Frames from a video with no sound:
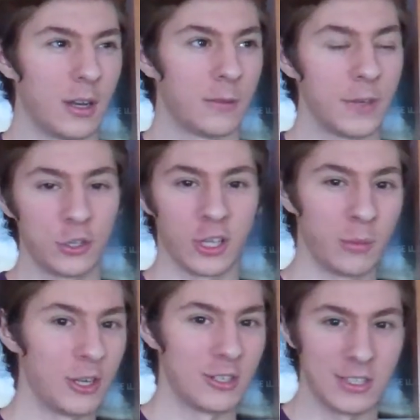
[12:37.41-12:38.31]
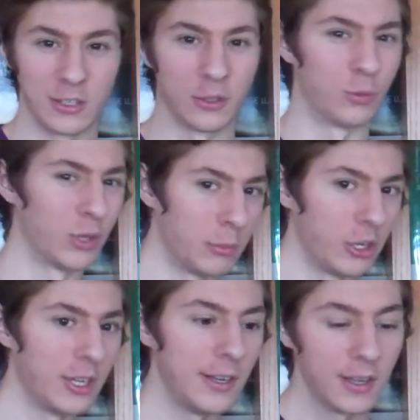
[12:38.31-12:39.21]
facial animations get a little
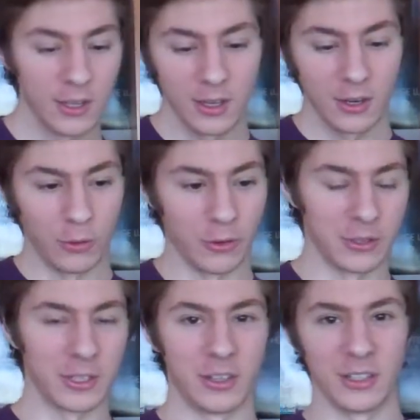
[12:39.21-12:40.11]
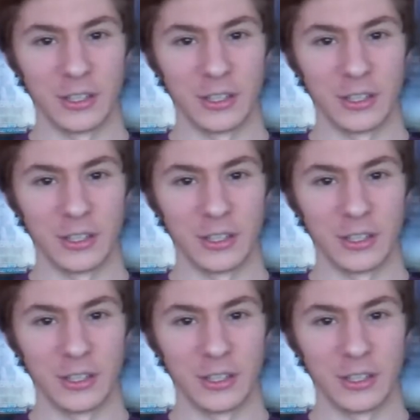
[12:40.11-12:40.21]
rubbery or a little